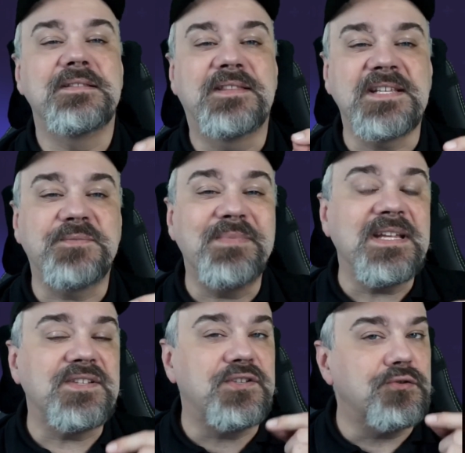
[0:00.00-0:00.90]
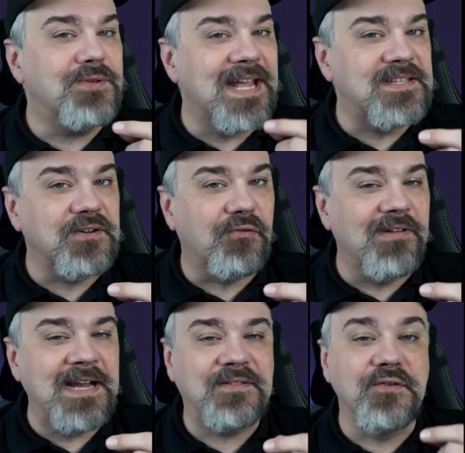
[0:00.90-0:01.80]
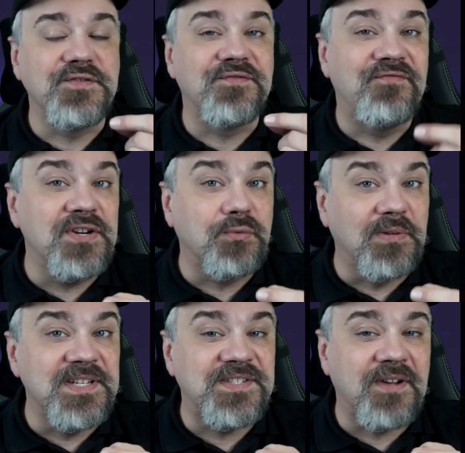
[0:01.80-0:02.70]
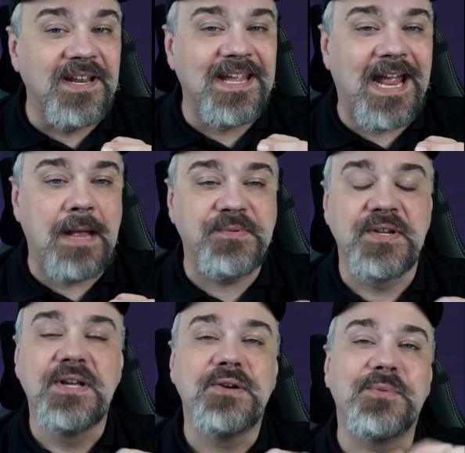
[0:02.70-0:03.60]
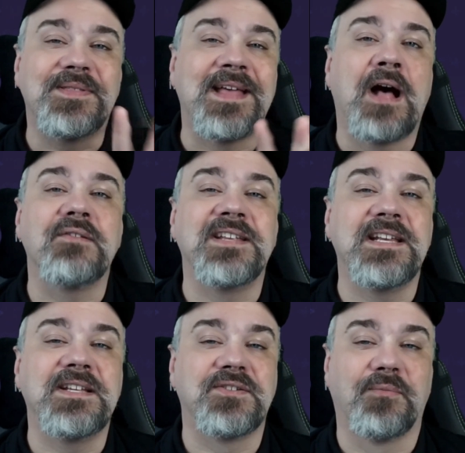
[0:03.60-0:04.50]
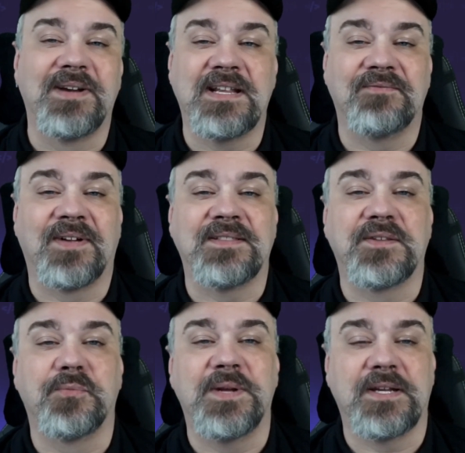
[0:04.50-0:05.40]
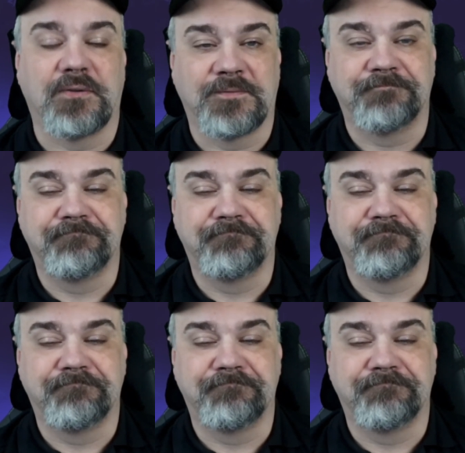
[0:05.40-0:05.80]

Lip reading: This means you get to create those visually stunning apps without needing to reinvent the wheel.